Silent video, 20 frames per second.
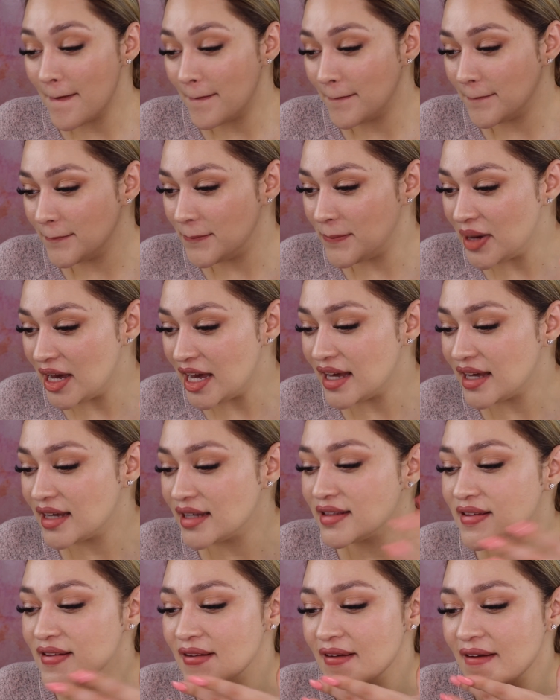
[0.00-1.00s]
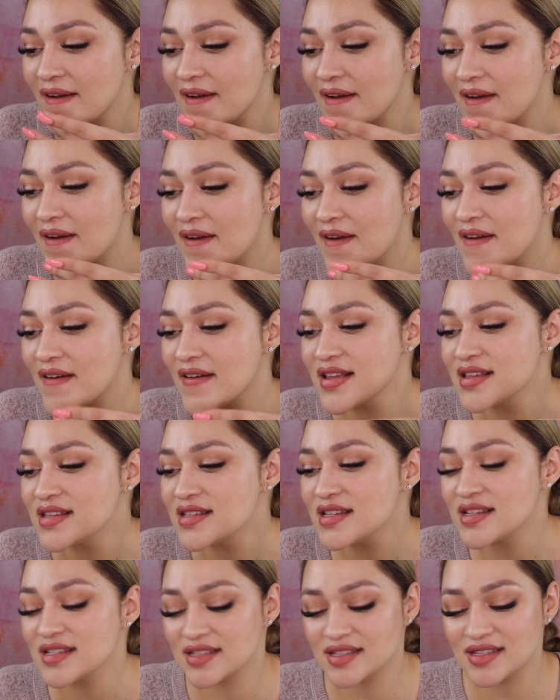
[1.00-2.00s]
But
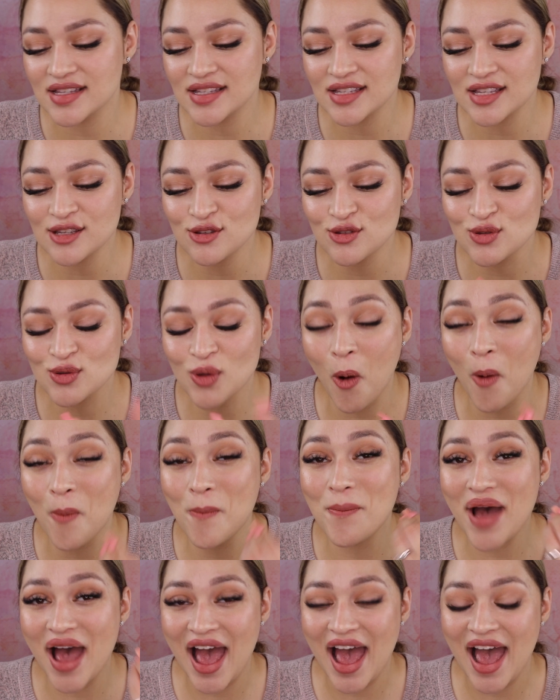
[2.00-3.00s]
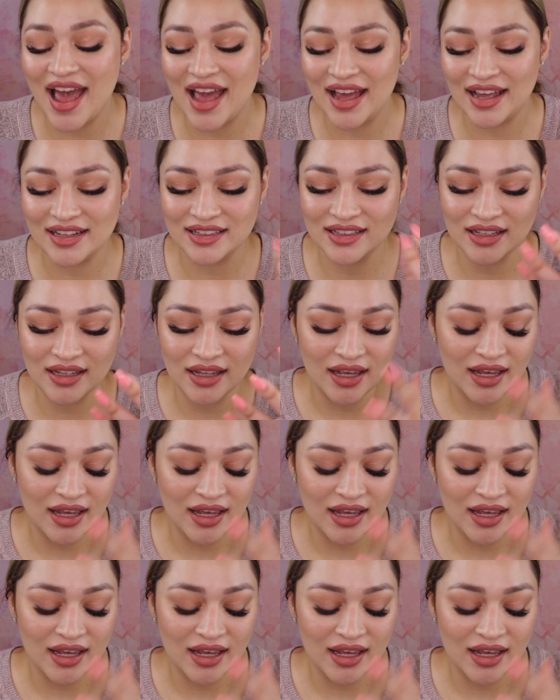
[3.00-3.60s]
since this is so bad,